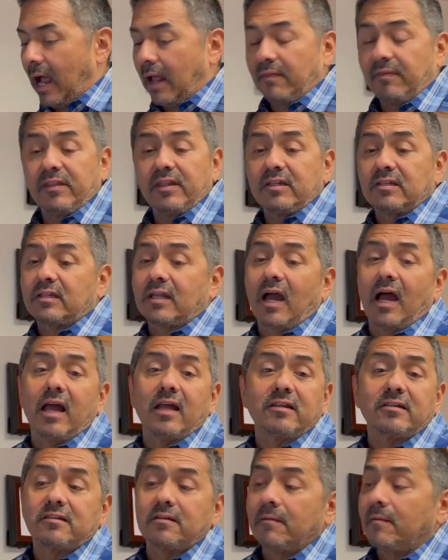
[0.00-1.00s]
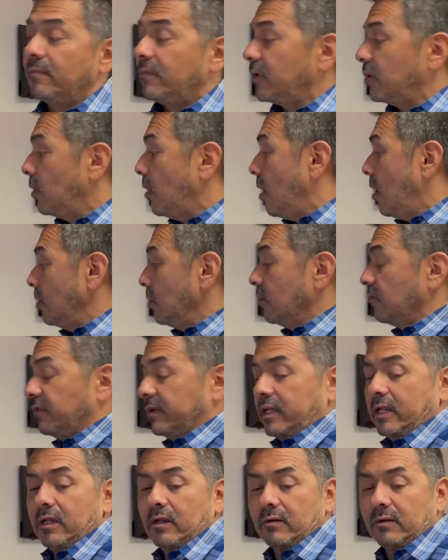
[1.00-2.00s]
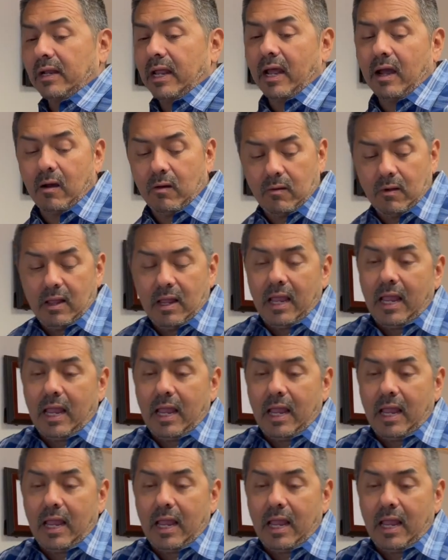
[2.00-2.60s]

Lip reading: these guys, they're all over here now,